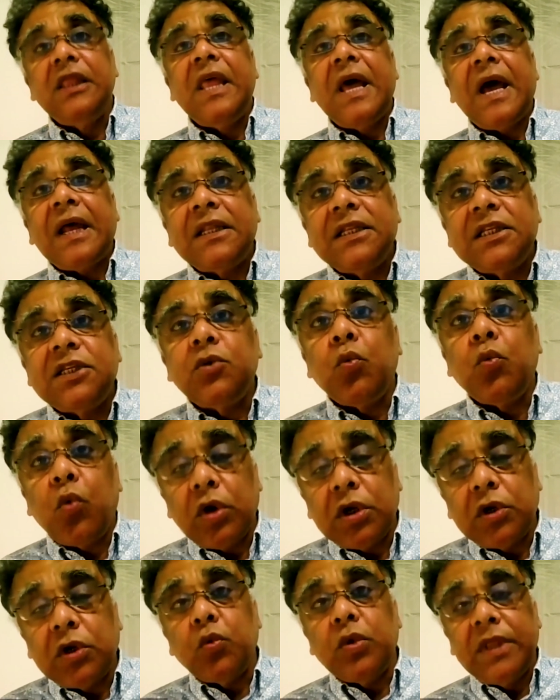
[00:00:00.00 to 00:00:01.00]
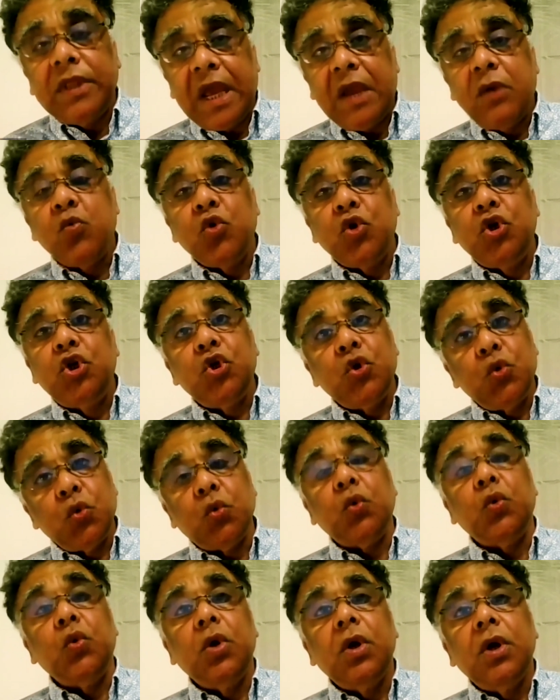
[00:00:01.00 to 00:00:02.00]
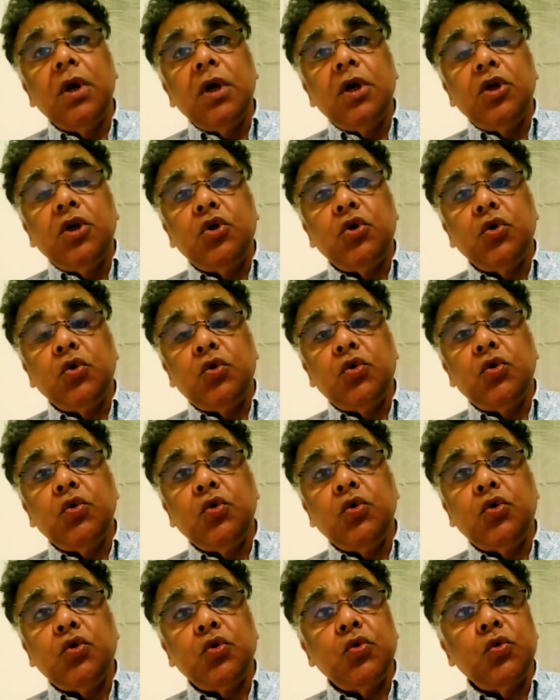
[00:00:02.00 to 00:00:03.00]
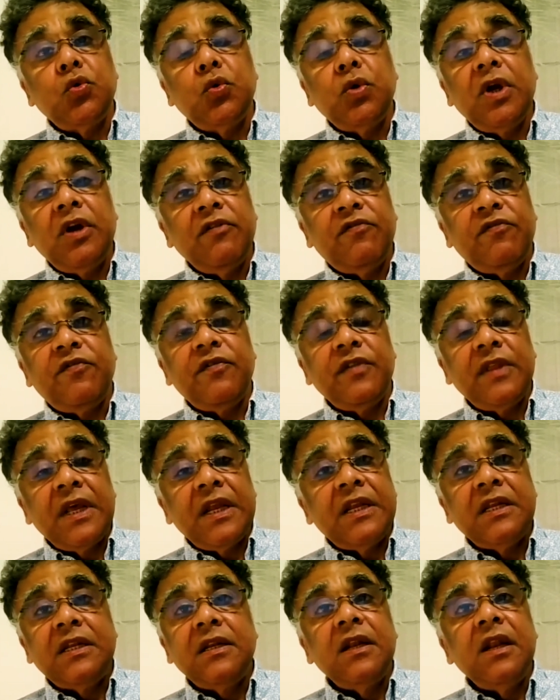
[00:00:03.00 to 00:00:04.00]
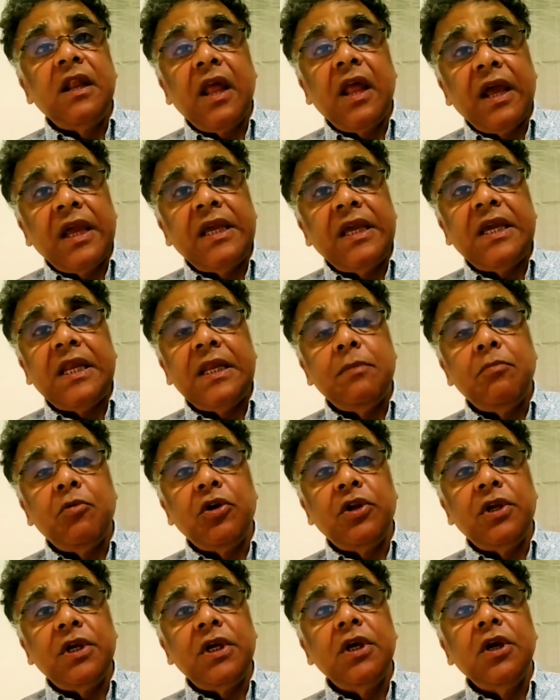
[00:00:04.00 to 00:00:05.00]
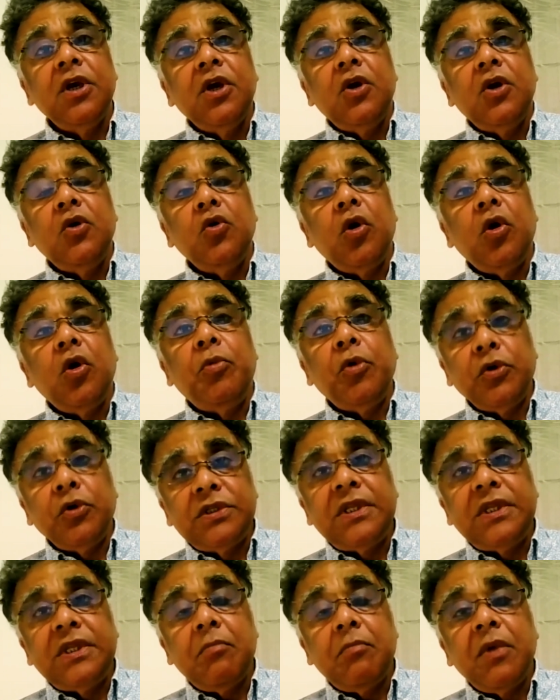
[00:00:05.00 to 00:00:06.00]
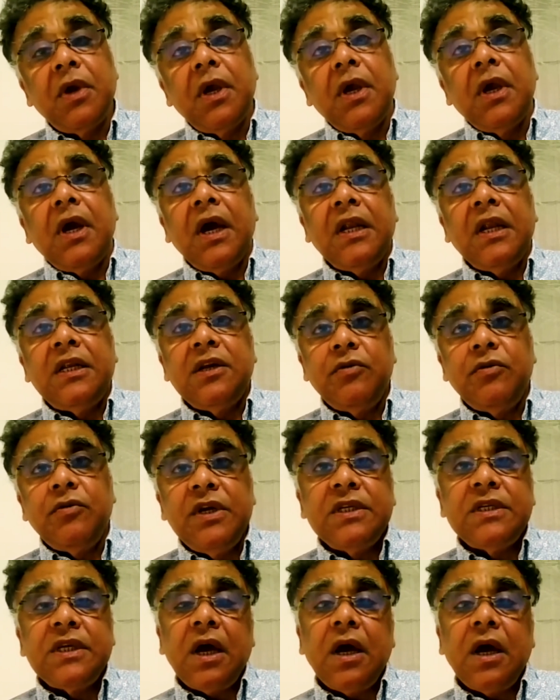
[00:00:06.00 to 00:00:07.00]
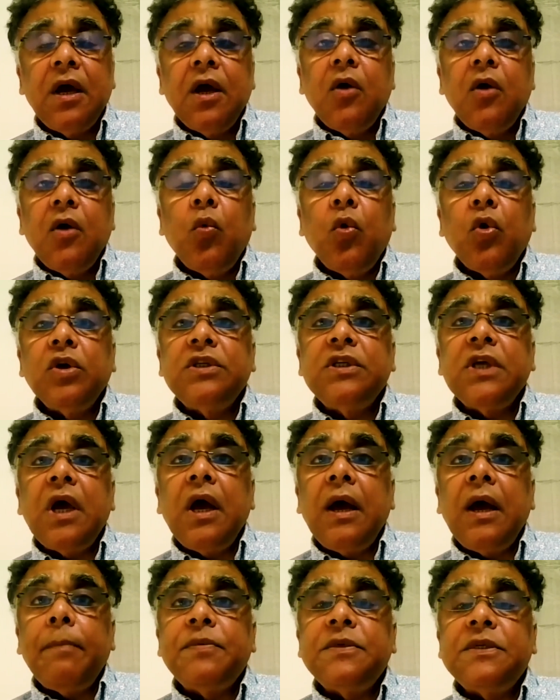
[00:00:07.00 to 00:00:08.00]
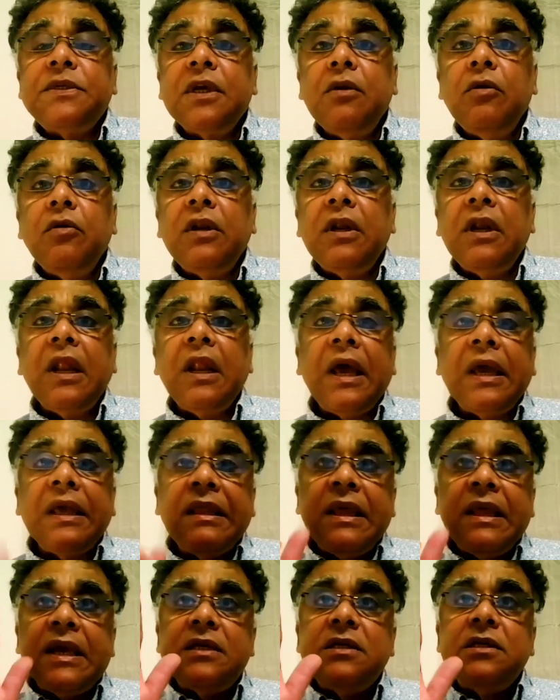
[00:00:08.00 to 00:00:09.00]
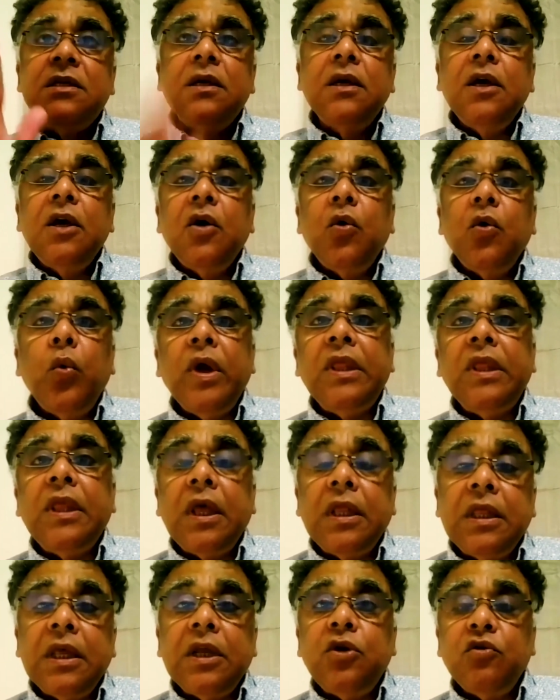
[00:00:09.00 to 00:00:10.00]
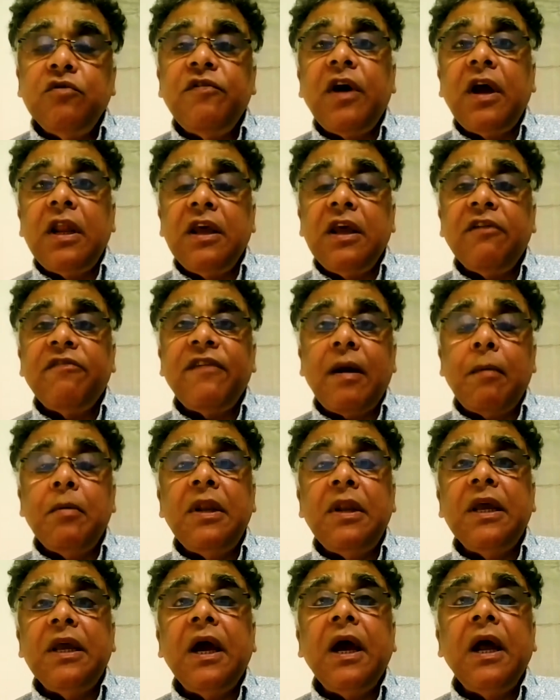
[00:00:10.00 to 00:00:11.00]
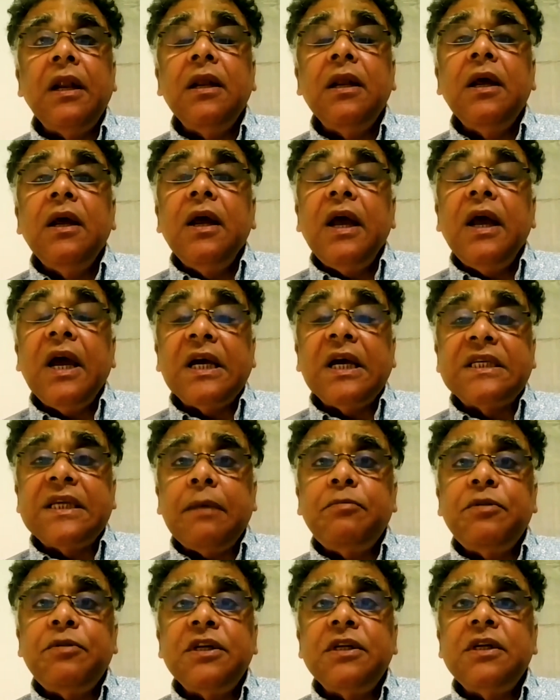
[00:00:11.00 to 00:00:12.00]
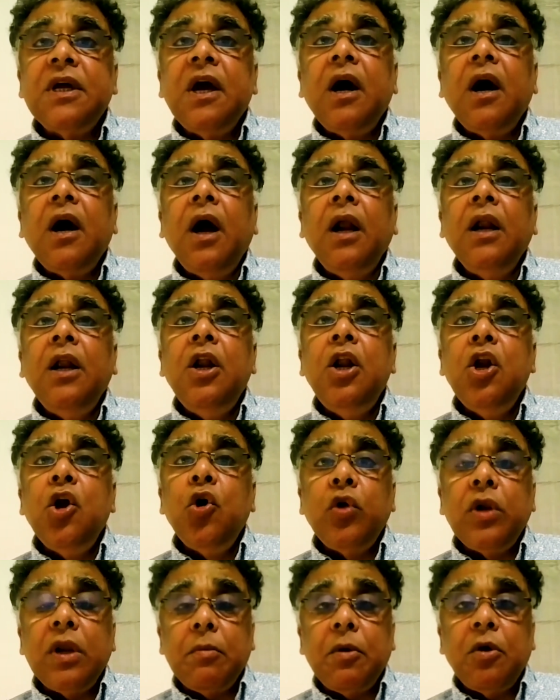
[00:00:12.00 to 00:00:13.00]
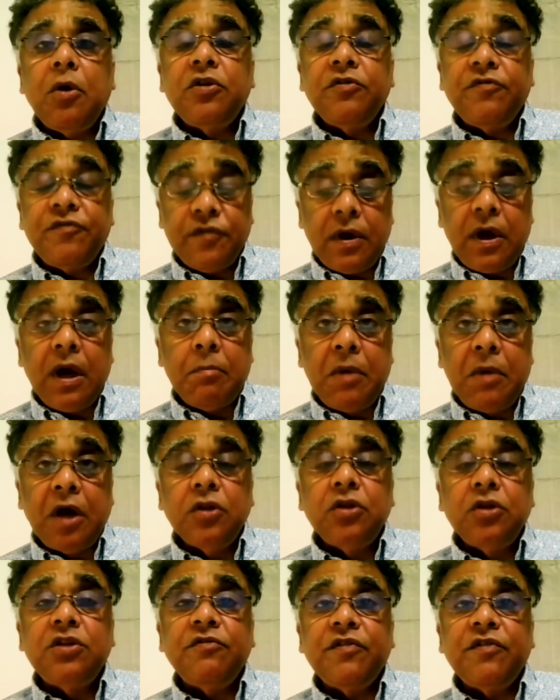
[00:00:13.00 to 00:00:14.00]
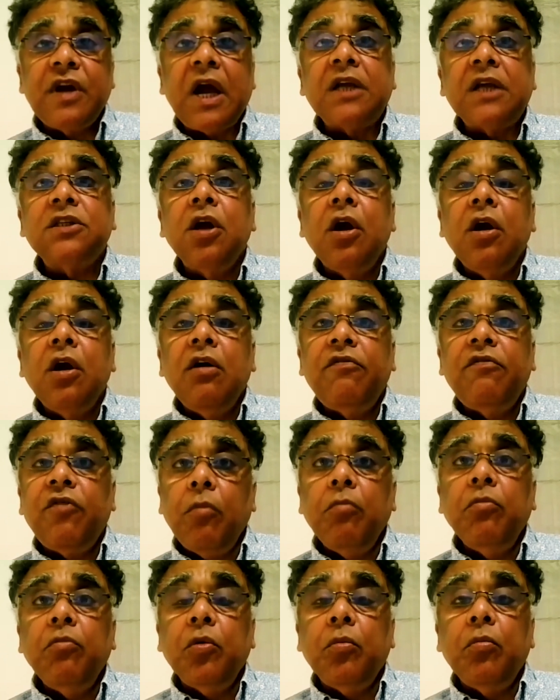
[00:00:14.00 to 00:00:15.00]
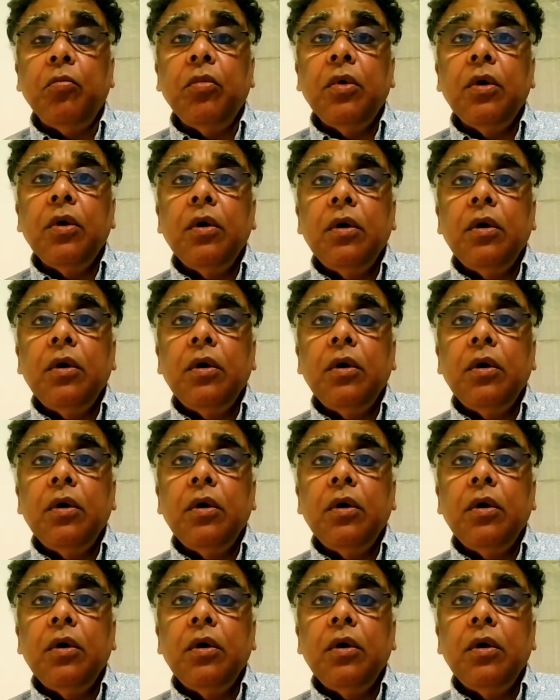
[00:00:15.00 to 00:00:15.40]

that's what they would do to if they didn't like anybody who opposed them. And Teresa was absolutely like this with the Duvalier family and accepted unknown amounts of cash from them.